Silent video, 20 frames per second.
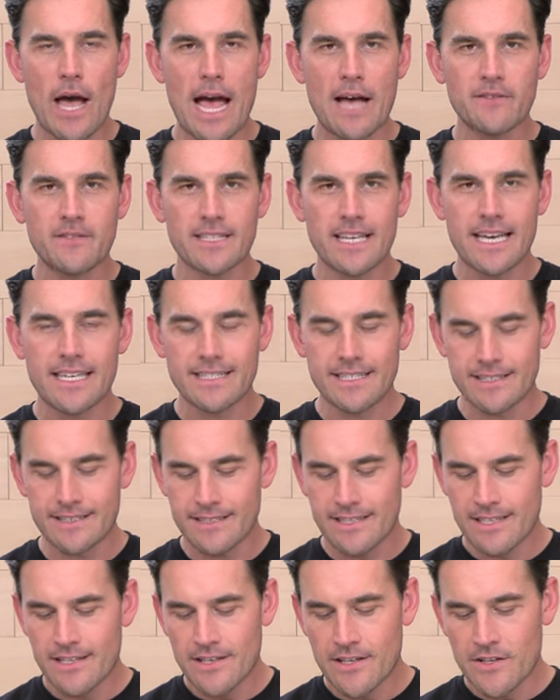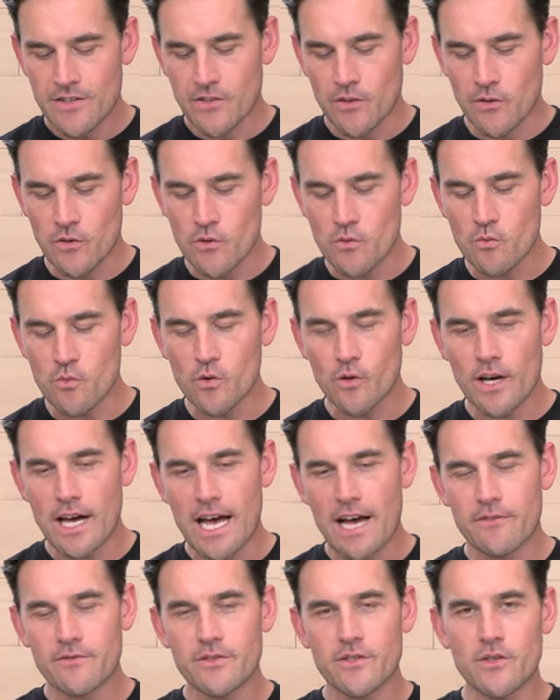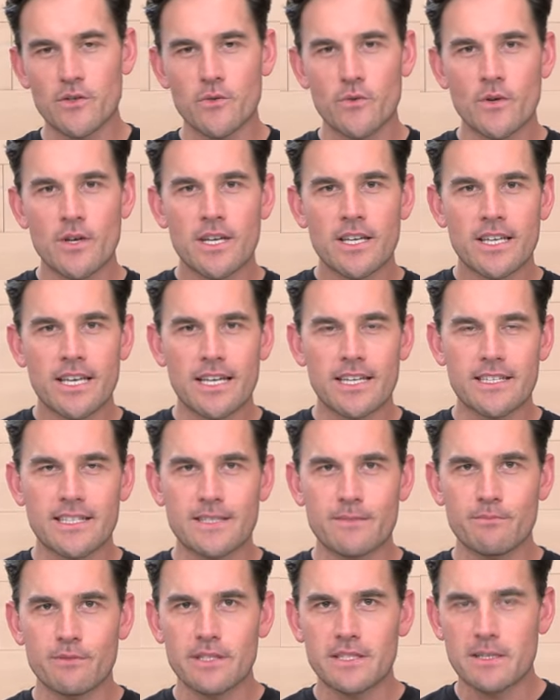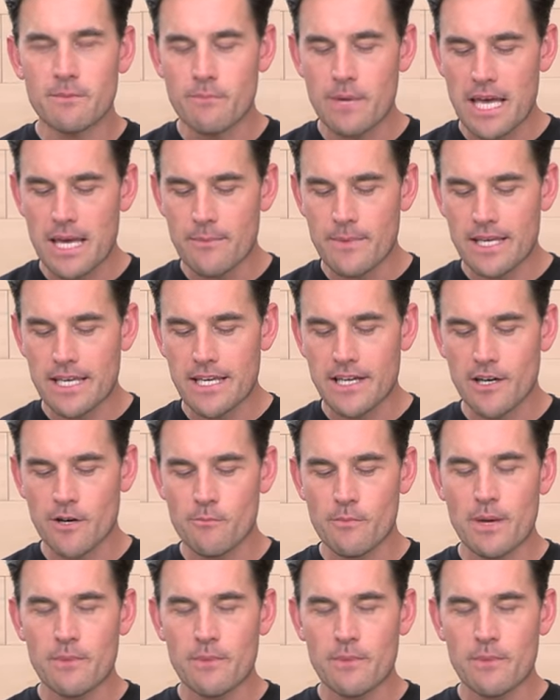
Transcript: half sizes, so you will have to kind of split the baby here,